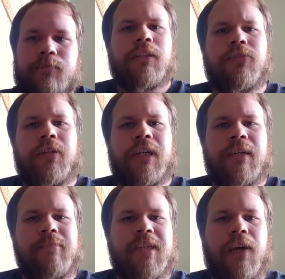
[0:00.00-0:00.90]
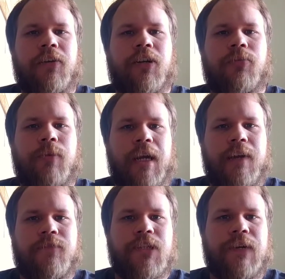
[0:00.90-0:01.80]
So when it comes down to
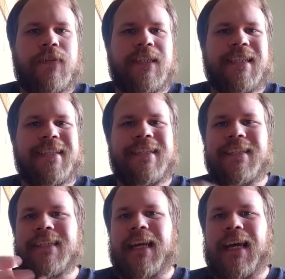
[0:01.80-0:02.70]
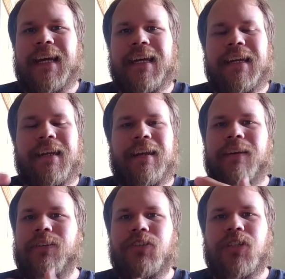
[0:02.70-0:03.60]
creative services, design, and
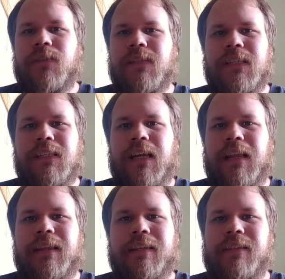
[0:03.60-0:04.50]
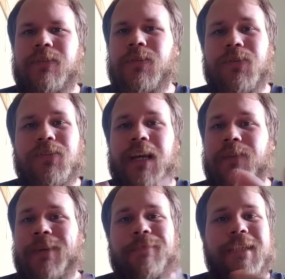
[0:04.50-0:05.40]
other services like this, logo
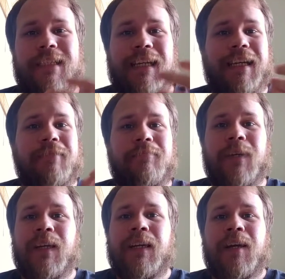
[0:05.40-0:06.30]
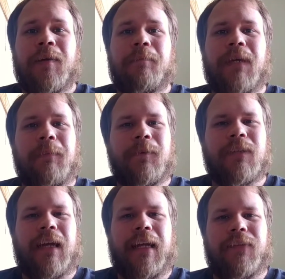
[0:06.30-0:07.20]
design, web design,
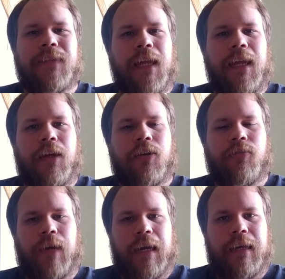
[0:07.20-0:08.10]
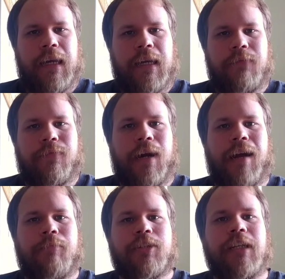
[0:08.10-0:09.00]
people kind of take granted for
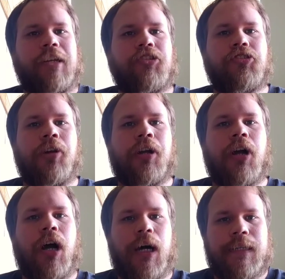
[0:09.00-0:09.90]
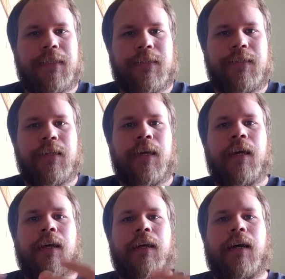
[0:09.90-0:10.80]
how much it should cost.
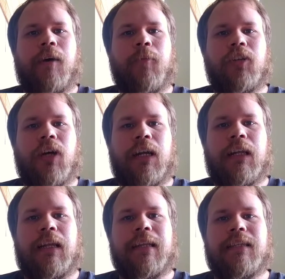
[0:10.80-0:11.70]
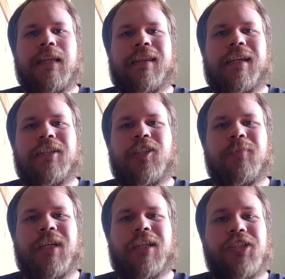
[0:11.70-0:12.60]
A lot of clients think that it
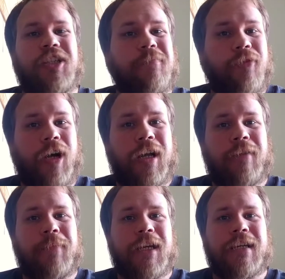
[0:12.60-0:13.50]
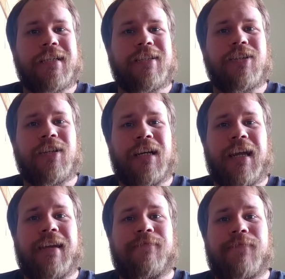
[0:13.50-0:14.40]
should be a cheap product because you're
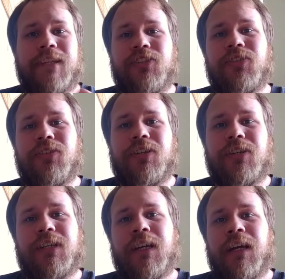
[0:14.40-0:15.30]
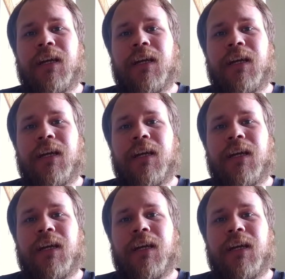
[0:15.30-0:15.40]
not getting a physical good.